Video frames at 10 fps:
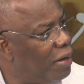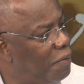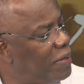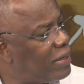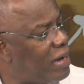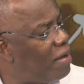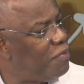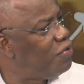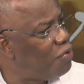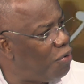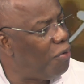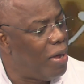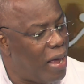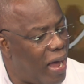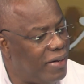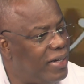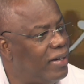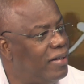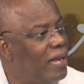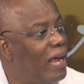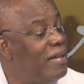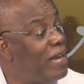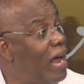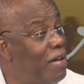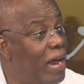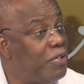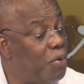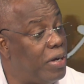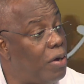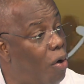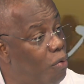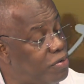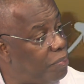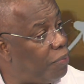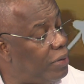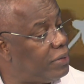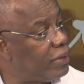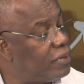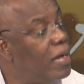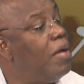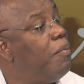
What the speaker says: We can't, I think and I'm talking out of politics,